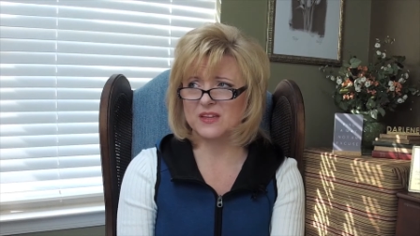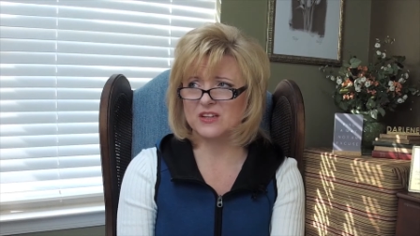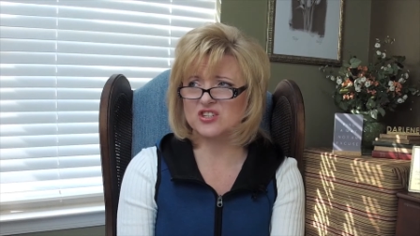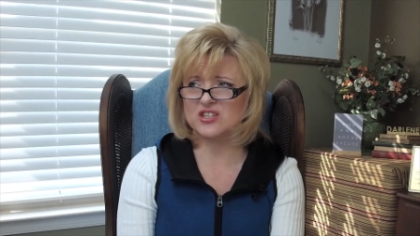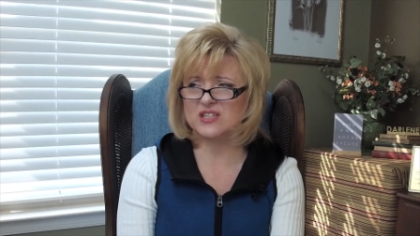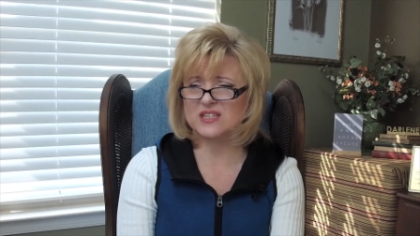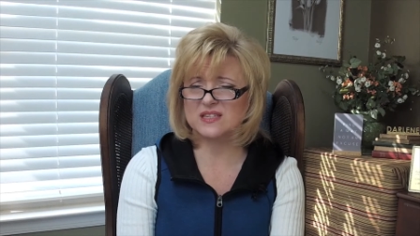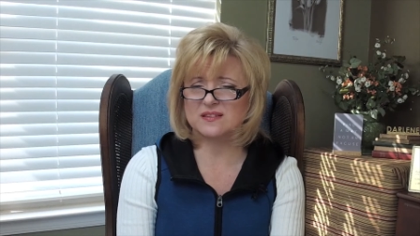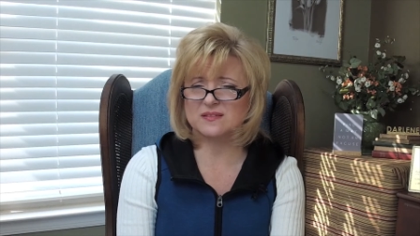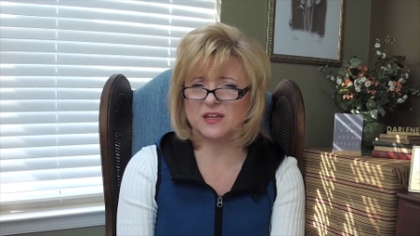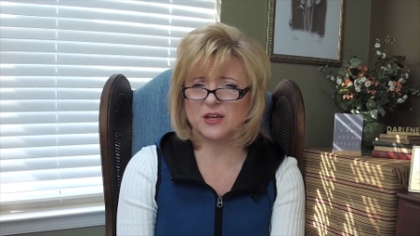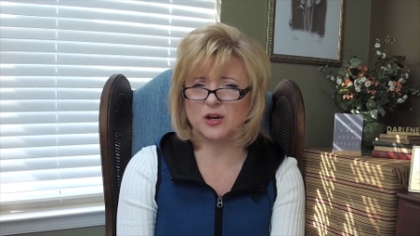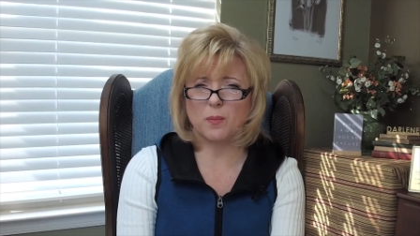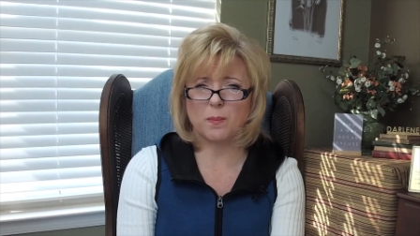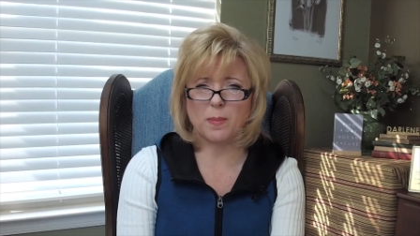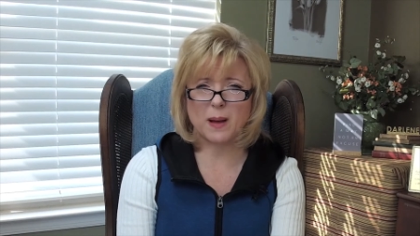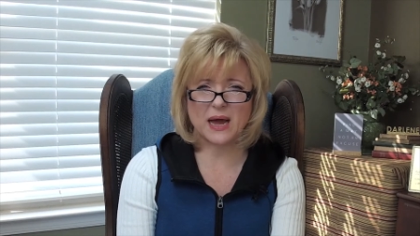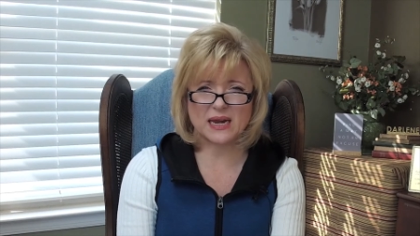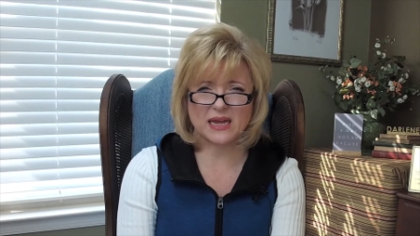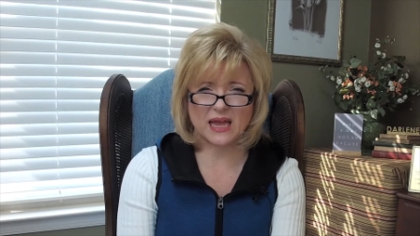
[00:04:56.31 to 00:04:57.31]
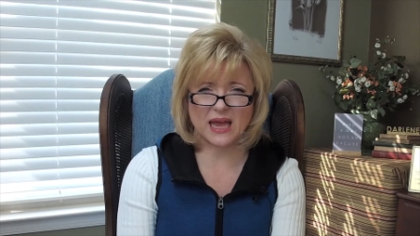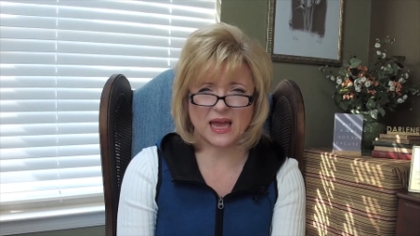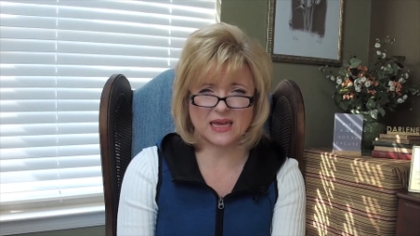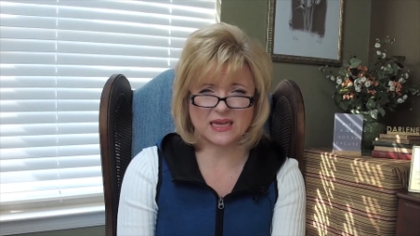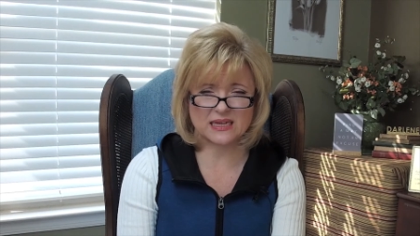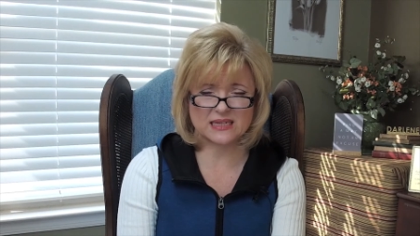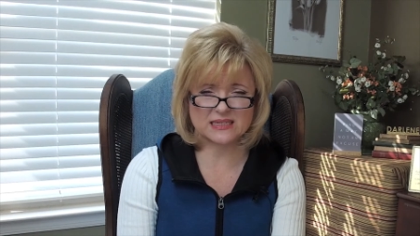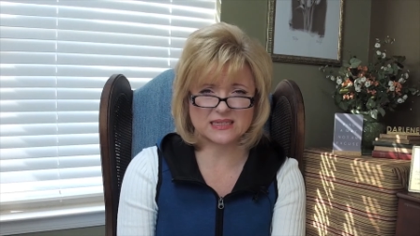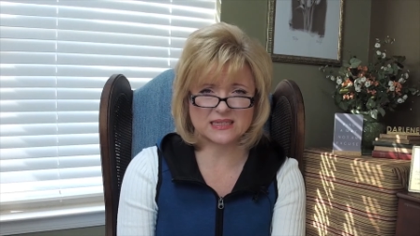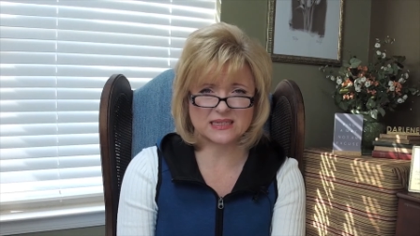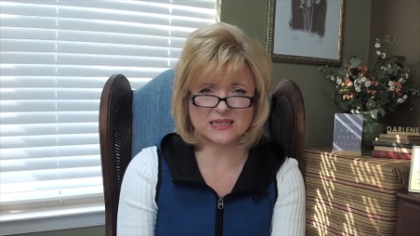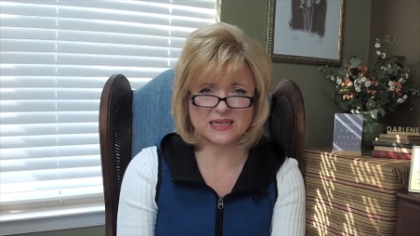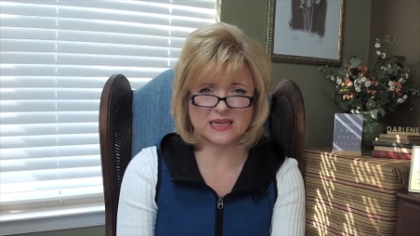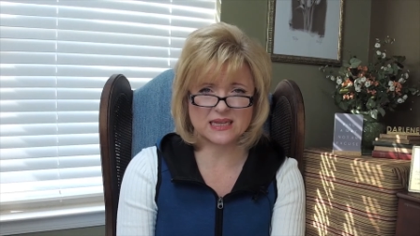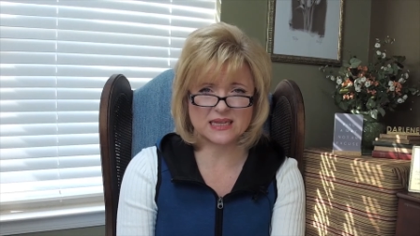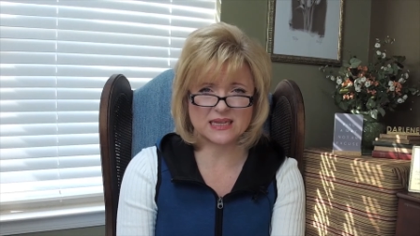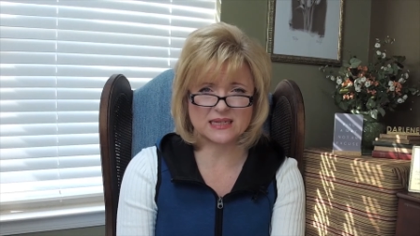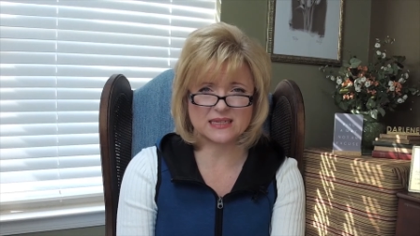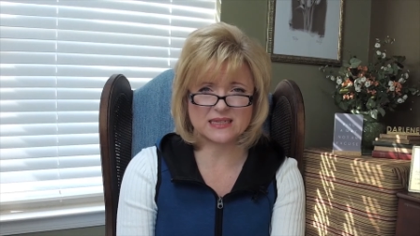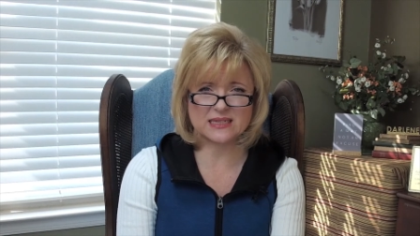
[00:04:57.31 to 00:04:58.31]
just, you know, body aches
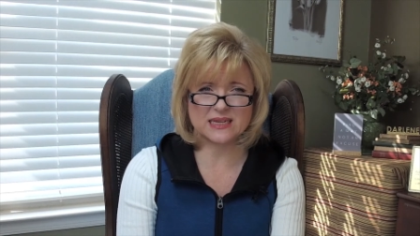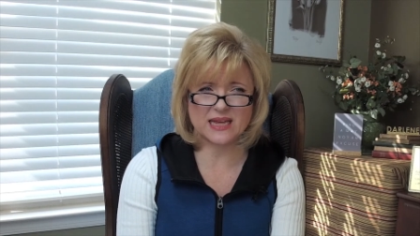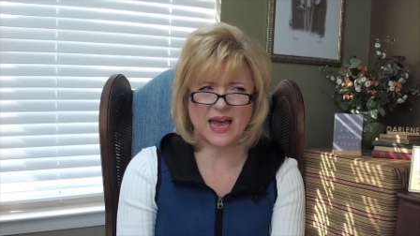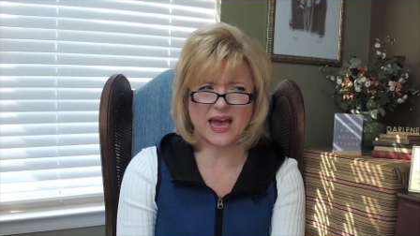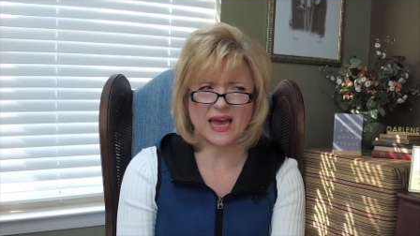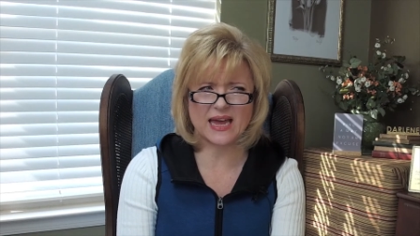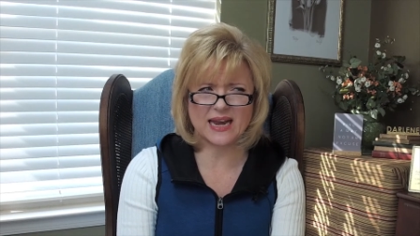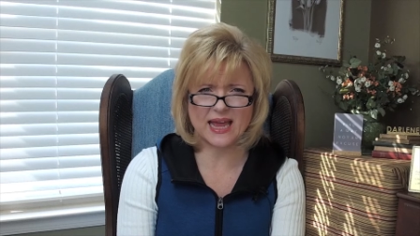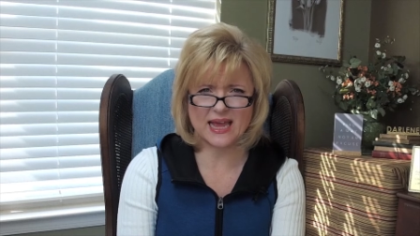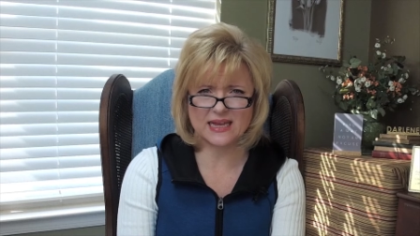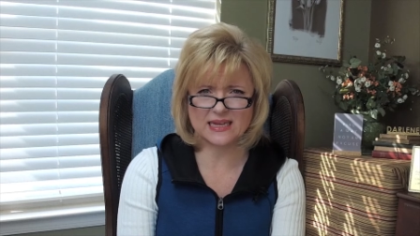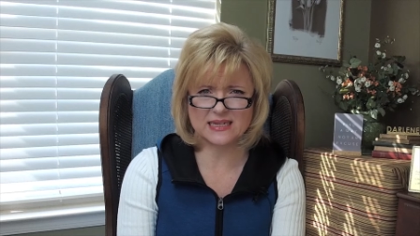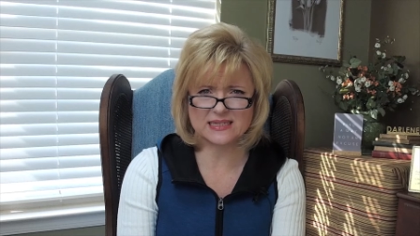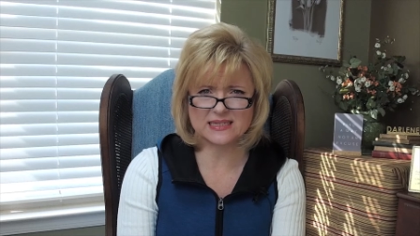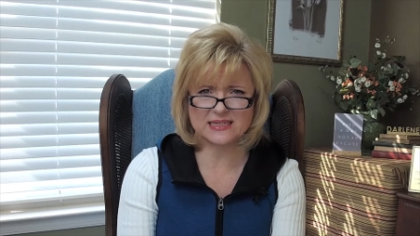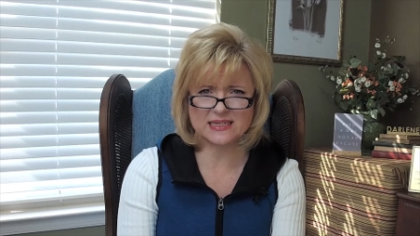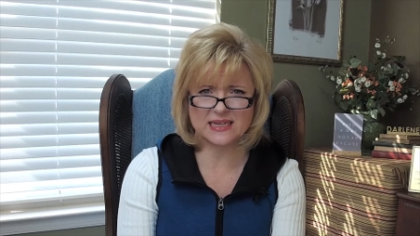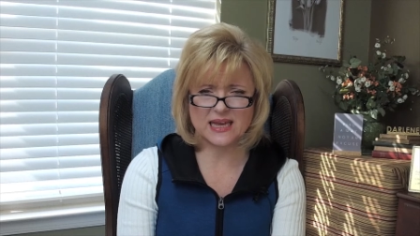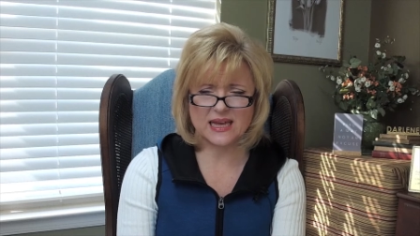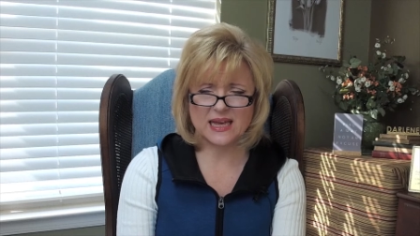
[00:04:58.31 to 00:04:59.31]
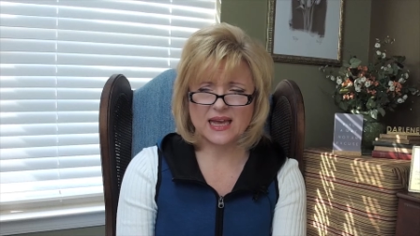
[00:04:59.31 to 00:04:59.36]
and headaches.